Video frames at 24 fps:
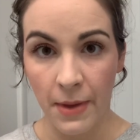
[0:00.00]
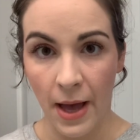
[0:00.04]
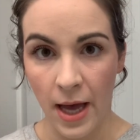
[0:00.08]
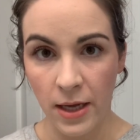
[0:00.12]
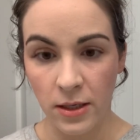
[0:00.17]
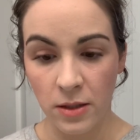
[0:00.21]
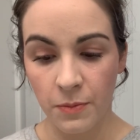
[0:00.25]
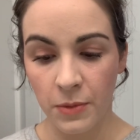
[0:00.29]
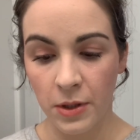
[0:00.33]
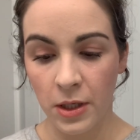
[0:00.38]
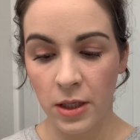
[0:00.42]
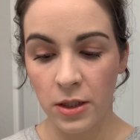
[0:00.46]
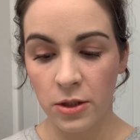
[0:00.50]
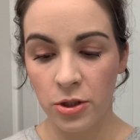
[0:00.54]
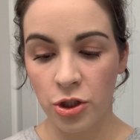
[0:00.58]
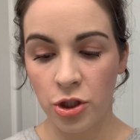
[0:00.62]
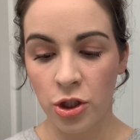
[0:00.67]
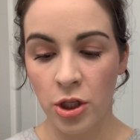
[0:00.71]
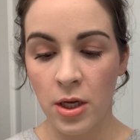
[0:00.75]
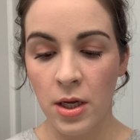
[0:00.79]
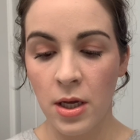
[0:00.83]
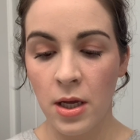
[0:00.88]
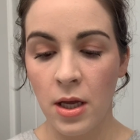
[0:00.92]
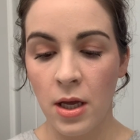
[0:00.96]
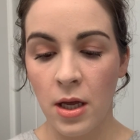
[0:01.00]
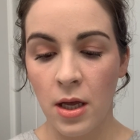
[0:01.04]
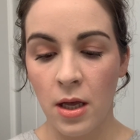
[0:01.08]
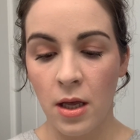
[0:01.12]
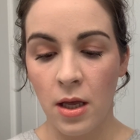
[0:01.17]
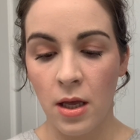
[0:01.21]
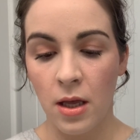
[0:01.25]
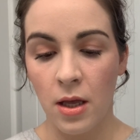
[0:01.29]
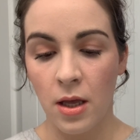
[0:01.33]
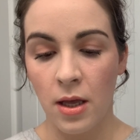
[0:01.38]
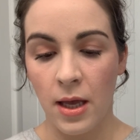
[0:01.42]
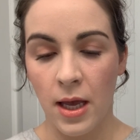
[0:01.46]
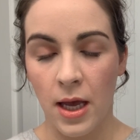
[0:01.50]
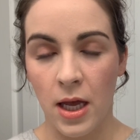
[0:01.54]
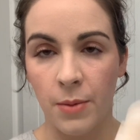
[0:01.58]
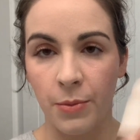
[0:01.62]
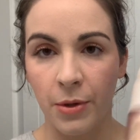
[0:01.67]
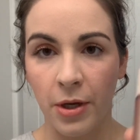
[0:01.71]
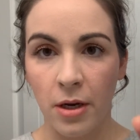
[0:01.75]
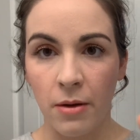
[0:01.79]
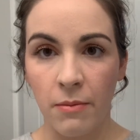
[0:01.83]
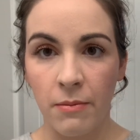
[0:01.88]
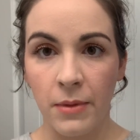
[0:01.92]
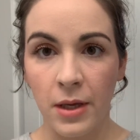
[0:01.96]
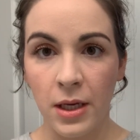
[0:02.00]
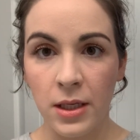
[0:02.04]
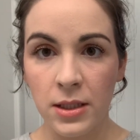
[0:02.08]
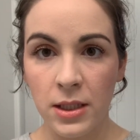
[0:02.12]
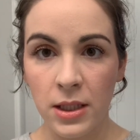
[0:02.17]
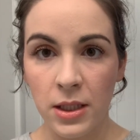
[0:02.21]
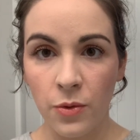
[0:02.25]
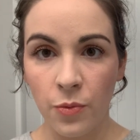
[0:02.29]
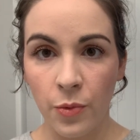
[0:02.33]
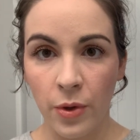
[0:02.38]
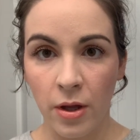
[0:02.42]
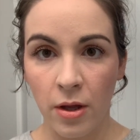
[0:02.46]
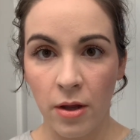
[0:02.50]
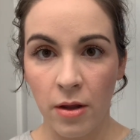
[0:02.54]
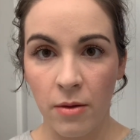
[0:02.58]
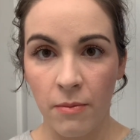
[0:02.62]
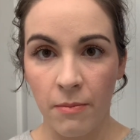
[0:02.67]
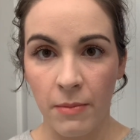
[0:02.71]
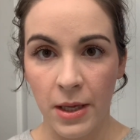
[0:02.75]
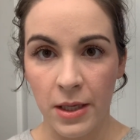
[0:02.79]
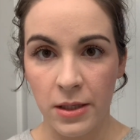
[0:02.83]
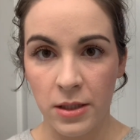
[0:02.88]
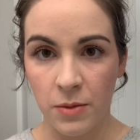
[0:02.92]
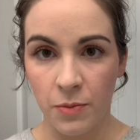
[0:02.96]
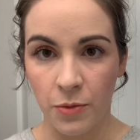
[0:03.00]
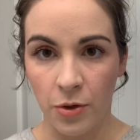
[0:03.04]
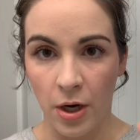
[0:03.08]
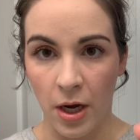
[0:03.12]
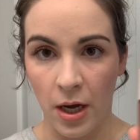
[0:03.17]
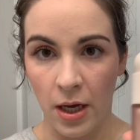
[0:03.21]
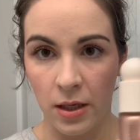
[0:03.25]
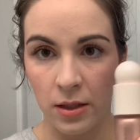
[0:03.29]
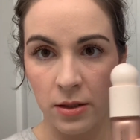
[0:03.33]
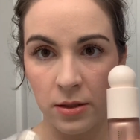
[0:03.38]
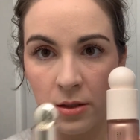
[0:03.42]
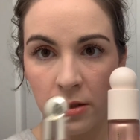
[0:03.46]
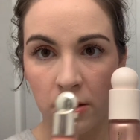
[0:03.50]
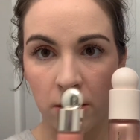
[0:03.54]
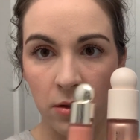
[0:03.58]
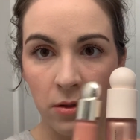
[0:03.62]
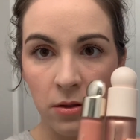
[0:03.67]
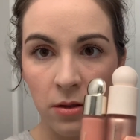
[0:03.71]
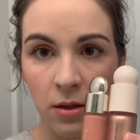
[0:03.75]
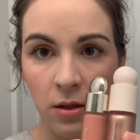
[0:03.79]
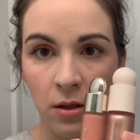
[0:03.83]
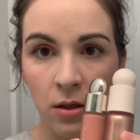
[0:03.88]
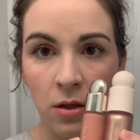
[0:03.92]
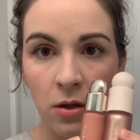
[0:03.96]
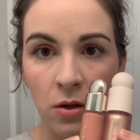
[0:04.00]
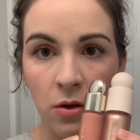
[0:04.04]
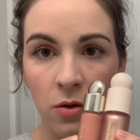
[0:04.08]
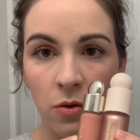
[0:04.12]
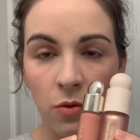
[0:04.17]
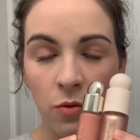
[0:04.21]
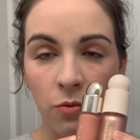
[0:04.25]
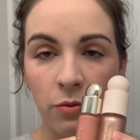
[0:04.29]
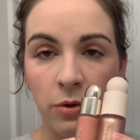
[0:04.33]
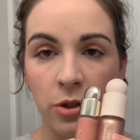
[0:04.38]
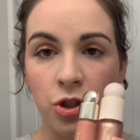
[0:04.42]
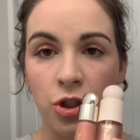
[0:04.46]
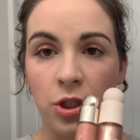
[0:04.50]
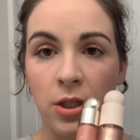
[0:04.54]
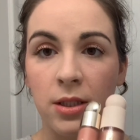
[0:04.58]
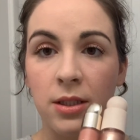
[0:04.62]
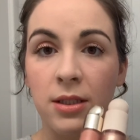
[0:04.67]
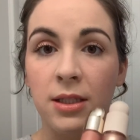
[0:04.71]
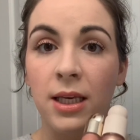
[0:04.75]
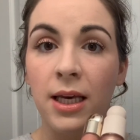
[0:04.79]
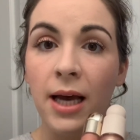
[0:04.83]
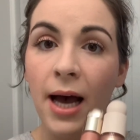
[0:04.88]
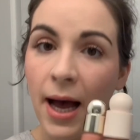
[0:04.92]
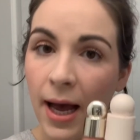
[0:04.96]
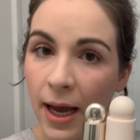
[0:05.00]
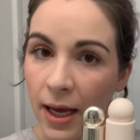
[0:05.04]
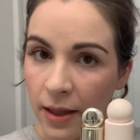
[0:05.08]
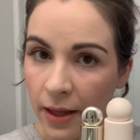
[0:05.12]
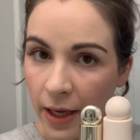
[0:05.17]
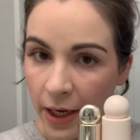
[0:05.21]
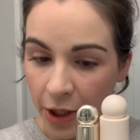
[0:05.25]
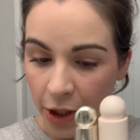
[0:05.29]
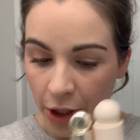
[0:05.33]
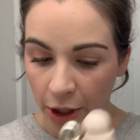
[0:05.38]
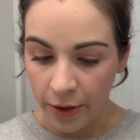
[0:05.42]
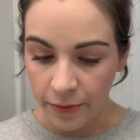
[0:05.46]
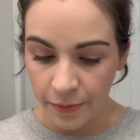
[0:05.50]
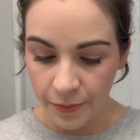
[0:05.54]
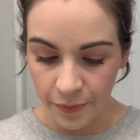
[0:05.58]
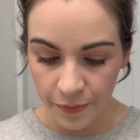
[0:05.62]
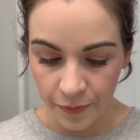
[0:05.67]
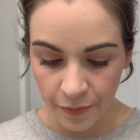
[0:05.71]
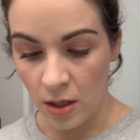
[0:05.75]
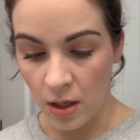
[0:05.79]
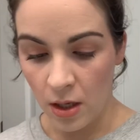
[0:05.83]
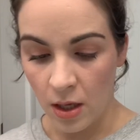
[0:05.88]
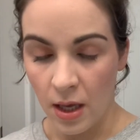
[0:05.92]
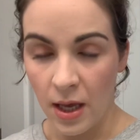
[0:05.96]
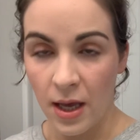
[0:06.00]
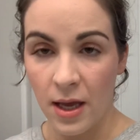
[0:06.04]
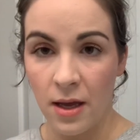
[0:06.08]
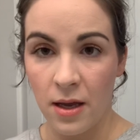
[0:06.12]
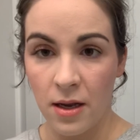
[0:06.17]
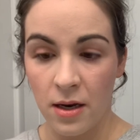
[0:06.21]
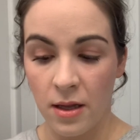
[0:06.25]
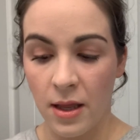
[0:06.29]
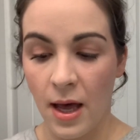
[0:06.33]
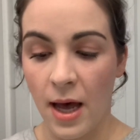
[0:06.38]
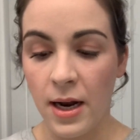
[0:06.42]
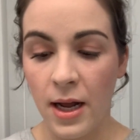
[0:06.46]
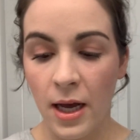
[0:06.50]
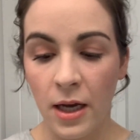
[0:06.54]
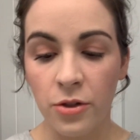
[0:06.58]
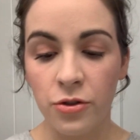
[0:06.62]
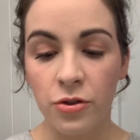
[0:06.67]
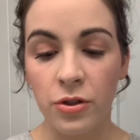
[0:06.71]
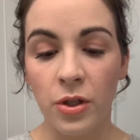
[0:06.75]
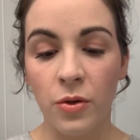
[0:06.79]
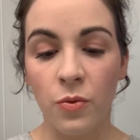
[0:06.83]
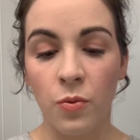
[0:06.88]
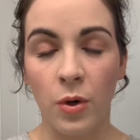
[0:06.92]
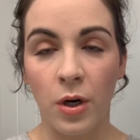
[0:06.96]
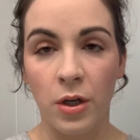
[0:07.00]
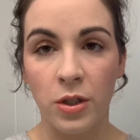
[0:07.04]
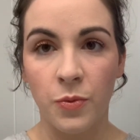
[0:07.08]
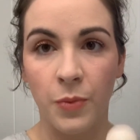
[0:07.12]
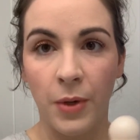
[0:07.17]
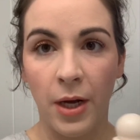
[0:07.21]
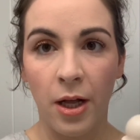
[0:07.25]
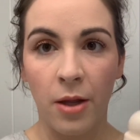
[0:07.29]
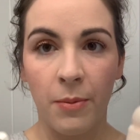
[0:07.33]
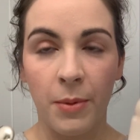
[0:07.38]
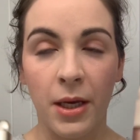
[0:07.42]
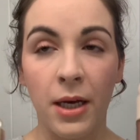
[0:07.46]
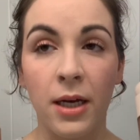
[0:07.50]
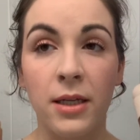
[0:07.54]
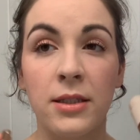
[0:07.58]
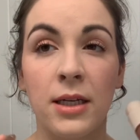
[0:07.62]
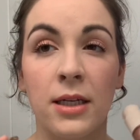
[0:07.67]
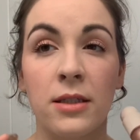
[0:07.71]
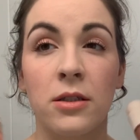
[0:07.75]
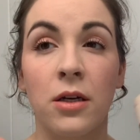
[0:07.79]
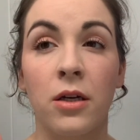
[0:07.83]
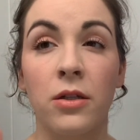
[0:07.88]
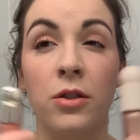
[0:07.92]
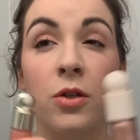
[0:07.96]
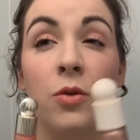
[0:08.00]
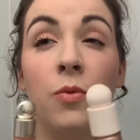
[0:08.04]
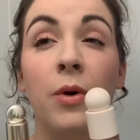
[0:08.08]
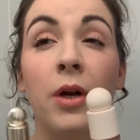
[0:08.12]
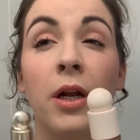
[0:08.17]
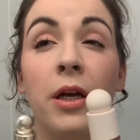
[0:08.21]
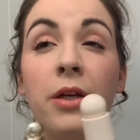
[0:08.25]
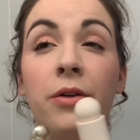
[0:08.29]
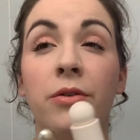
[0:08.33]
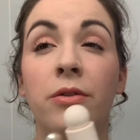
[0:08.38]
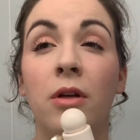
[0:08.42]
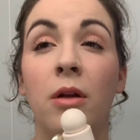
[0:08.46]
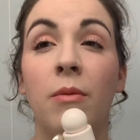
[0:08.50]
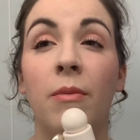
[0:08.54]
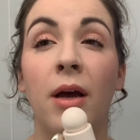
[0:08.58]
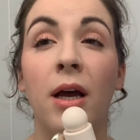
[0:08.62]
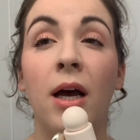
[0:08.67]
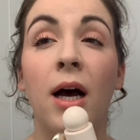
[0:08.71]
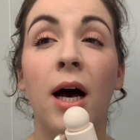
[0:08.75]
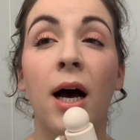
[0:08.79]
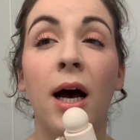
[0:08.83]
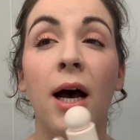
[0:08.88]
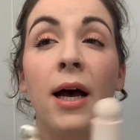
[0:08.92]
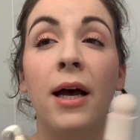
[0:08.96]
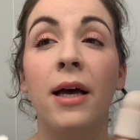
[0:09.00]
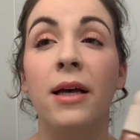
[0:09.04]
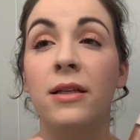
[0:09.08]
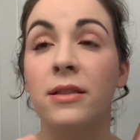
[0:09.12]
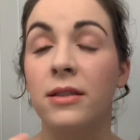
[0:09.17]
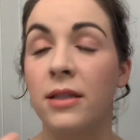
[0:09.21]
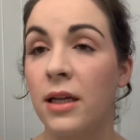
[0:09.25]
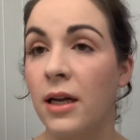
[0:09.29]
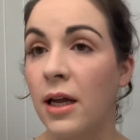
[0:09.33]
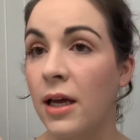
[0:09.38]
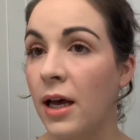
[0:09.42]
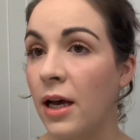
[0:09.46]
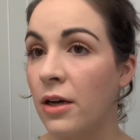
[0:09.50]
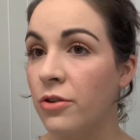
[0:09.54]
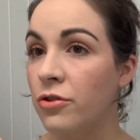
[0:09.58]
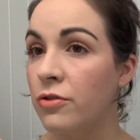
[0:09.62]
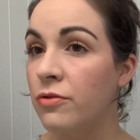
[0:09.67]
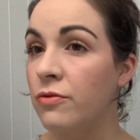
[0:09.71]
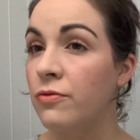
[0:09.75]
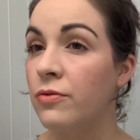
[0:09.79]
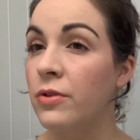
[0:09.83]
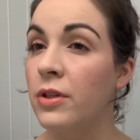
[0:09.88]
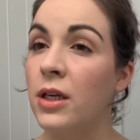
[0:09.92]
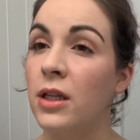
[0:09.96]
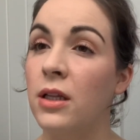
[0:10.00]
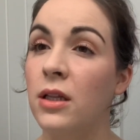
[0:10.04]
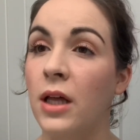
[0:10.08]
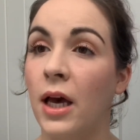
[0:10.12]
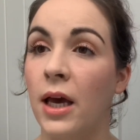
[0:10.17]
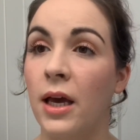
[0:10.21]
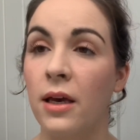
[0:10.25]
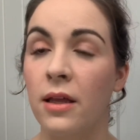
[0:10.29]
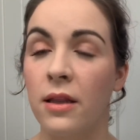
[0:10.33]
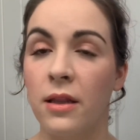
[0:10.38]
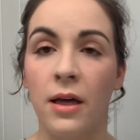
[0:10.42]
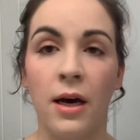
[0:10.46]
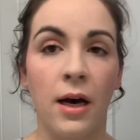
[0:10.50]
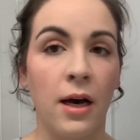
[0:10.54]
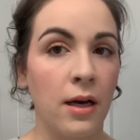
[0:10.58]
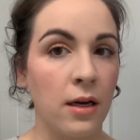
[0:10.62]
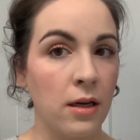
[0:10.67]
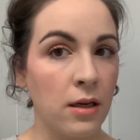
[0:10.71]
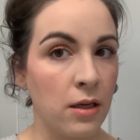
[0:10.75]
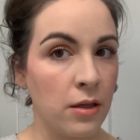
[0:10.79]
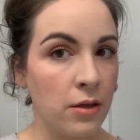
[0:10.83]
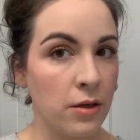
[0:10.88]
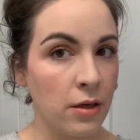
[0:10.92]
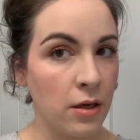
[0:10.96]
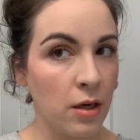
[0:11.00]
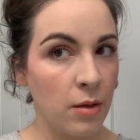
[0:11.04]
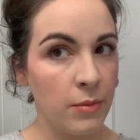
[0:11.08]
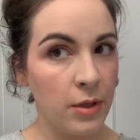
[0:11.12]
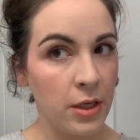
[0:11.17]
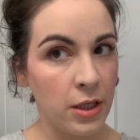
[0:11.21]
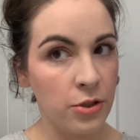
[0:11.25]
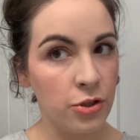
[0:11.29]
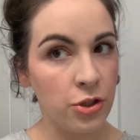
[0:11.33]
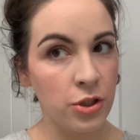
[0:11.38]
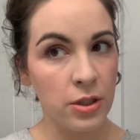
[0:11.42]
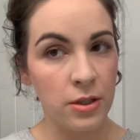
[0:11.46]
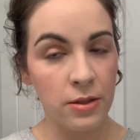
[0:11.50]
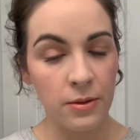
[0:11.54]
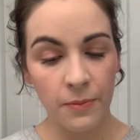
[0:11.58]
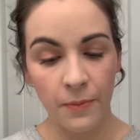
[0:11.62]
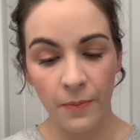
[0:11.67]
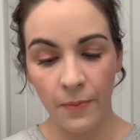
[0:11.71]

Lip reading: blush, and I'm gonna mix it with Mesmerize, which is the highlighter. And that actually worked well because that's also what I use on my eyes, and I actually really like that color combination.